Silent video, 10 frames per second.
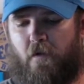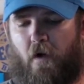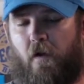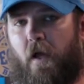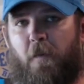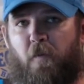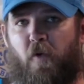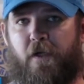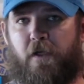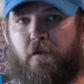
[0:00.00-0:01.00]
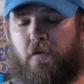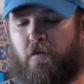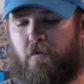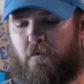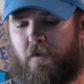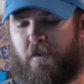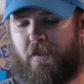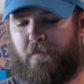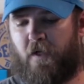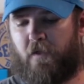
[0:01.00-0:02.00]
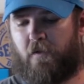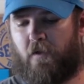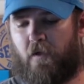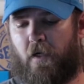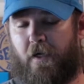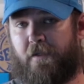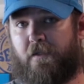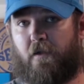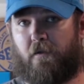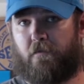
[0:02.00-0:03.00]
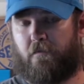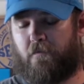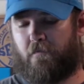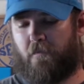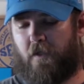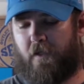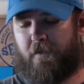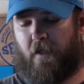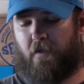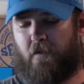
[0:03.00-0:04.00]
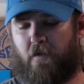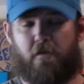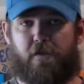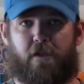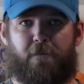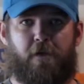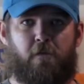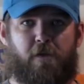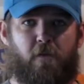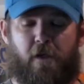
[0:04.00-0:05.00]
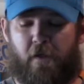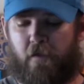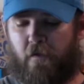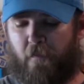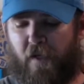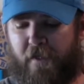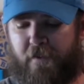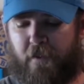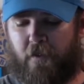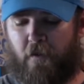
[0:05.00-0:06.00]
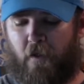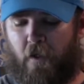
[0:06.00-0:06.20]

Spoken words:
are a lot more buoyant despite their high salt content, or something with the way they do their plastic.